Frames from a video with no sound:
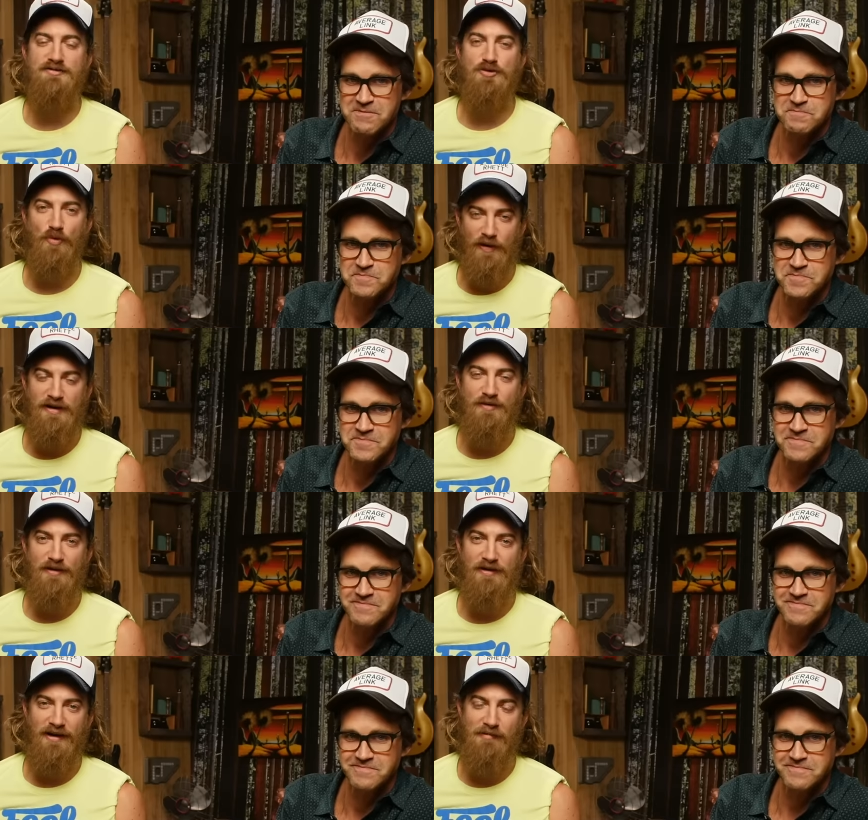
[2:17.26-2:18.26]
Speaker 1: of
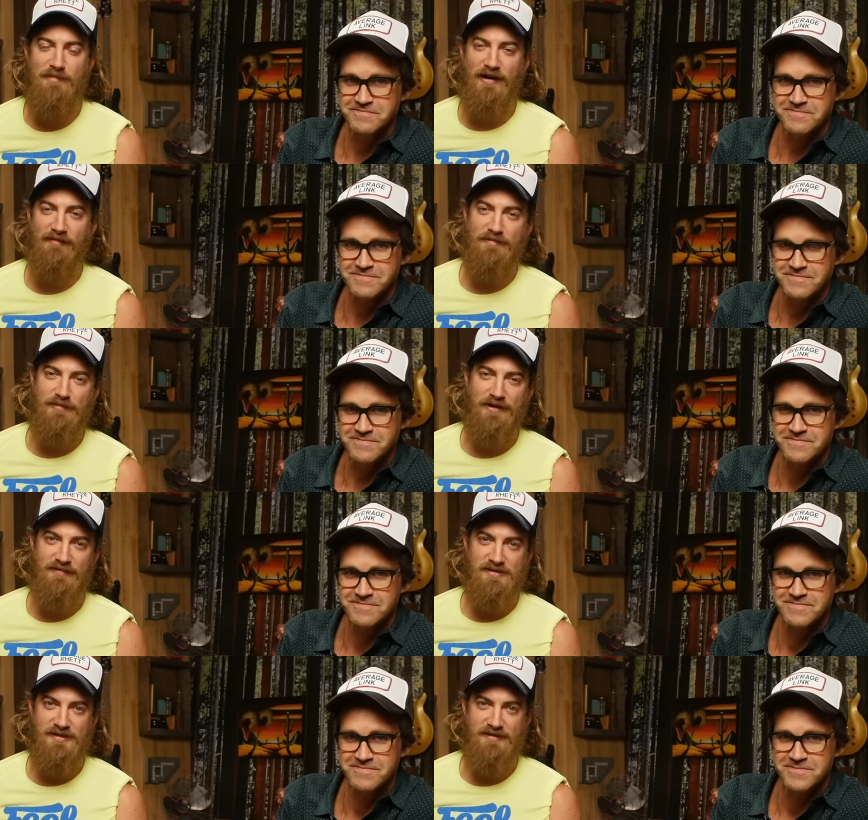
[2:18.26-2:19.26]
21 El Monterey
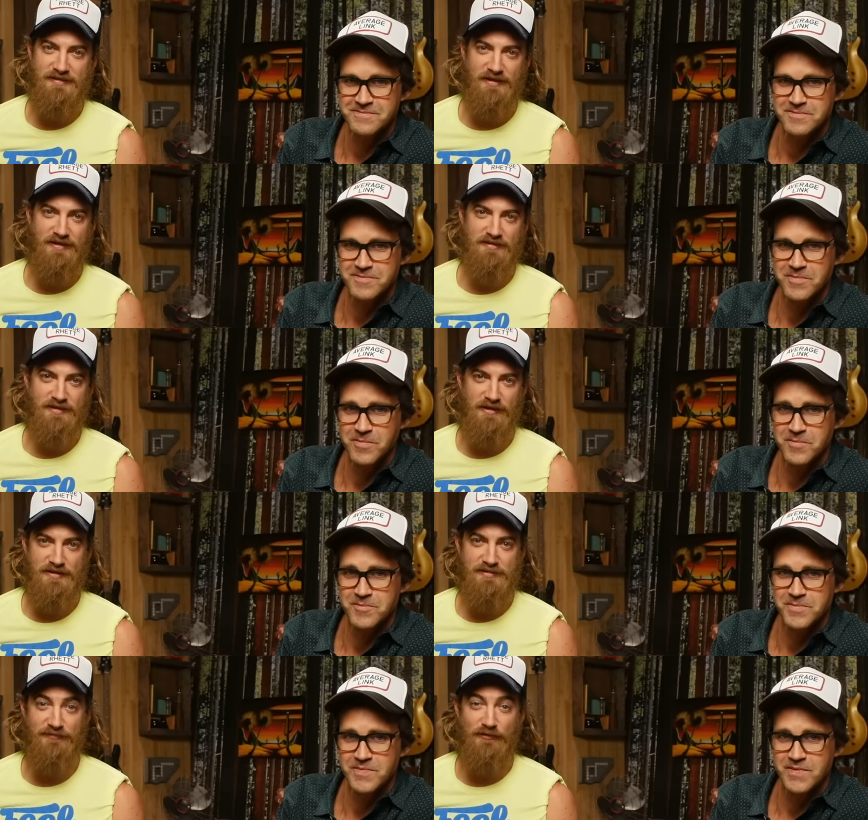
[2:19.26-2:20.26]
beef and cheese taquitos costs